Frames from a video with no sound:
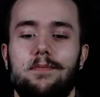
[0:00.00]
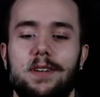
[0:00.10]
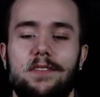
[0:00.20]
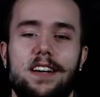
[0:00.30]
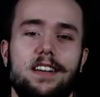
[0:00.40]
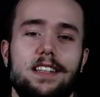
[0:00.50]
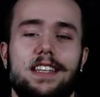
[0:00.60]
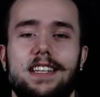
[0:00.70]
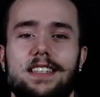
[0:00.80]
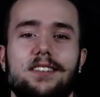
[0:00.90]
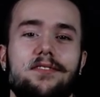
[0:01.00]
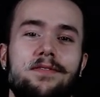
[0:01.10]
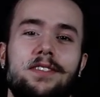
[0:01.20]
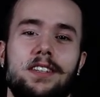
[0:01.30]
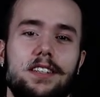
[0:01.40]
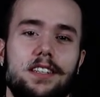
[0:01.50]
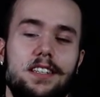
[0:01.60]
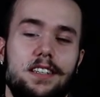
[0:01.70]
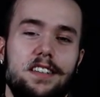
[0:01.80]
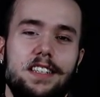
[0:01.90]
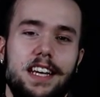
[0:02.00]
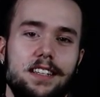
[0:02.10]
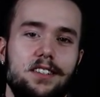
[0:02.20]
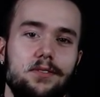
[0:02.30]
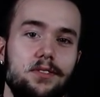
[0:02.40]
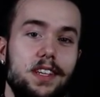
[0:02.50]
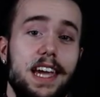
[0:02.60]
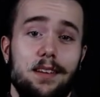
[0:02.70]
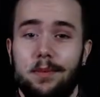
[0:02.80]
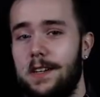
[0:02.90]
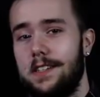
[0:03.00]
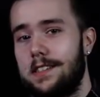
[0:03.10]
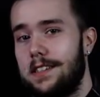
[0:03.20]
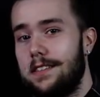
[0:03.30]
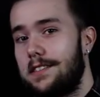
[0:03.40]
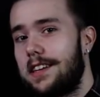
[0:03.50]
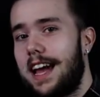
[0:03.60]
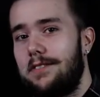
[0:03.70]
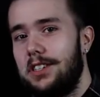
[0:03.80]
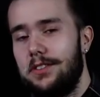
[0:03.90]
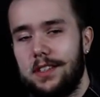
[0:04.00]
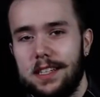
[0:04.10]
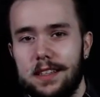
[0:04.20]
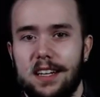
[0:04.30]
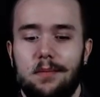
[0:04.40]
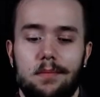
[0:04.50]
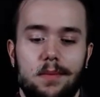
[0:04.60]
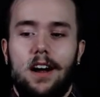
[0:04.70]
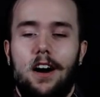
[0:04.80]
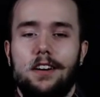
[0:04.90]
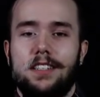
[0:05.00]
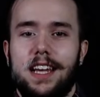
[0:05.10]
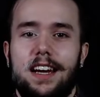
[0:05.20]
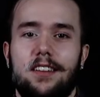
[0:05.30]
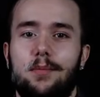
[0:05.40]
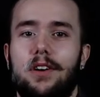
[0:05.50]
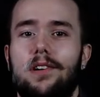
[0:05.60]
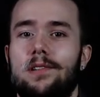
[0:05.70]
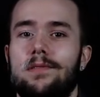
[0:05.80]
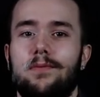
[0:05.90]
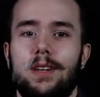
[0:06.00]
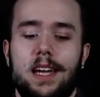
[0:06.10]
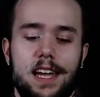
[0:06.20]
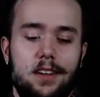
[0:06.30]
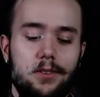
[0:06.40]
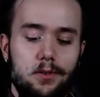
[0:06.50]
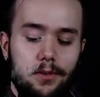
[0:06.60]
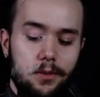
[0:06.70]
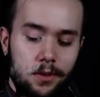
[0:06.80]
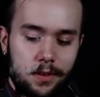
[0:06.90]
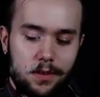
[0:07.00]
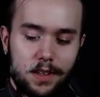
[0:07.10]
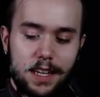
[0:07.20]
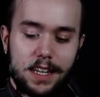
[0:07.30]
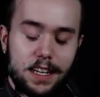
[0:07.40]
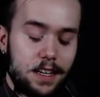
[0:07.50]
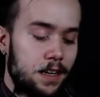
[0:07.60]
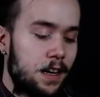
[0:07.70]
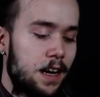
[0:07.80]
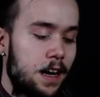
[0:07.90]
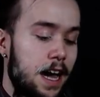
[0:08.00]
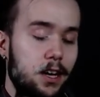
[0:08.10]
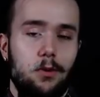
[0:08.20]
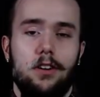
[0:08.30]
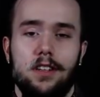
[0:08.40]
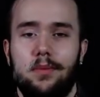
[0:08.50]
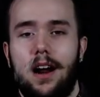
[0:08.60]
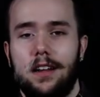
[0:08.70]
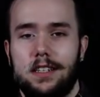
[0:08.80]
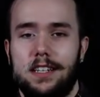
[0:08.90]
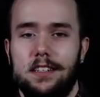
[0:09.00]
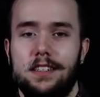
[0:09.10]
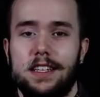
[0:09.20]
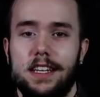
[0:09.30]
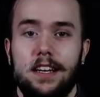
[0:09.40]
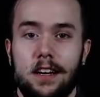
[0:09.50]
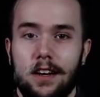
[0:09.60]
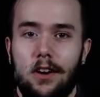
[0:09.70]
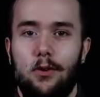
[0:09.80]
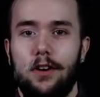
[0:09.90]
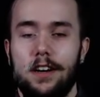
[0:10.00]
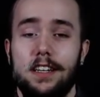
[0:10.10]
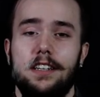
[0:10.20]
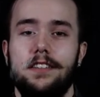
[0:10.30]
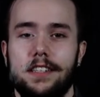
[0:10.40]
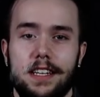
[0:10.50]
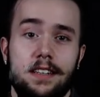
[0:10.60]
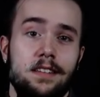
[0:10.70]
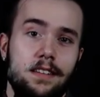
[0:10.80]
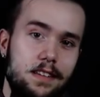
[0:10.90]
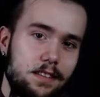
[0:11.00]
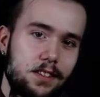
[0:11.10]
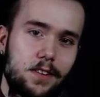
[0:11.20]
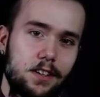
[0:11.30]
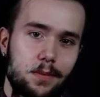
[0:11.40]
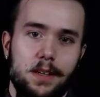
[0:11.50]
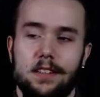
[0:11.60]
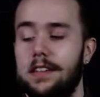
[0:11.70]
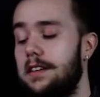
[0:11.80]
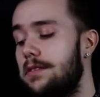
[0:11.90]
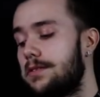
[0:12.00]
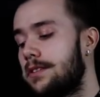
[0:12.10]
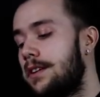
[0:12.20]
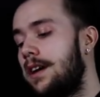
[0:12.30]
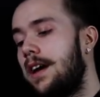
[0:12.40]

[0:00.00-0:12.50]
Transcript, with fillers: be very attentive to your tattoos and piercings after you get them. Our side of the ball, we handle getting a high quality product on your skin or in your skin as far as piercing goes